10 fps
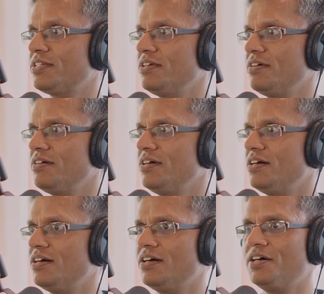Is it,
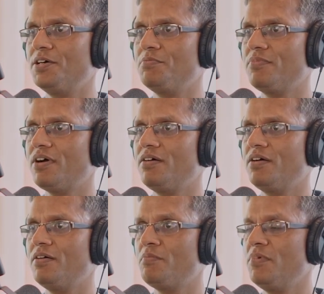um,
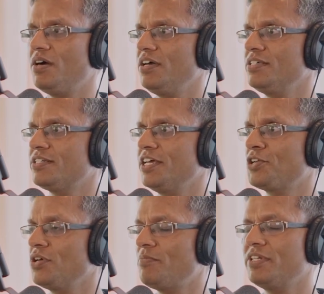uh, is it
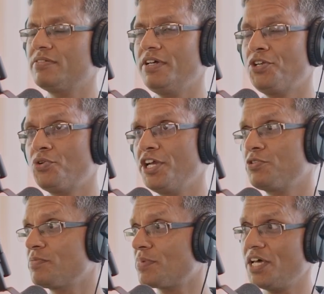I mean,
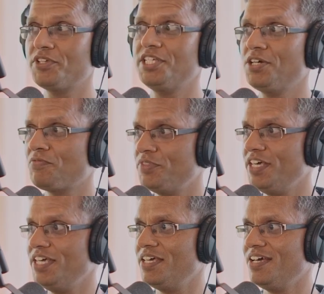intruding into the privacy of
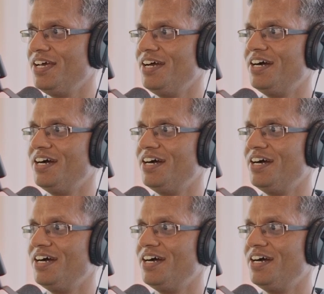the,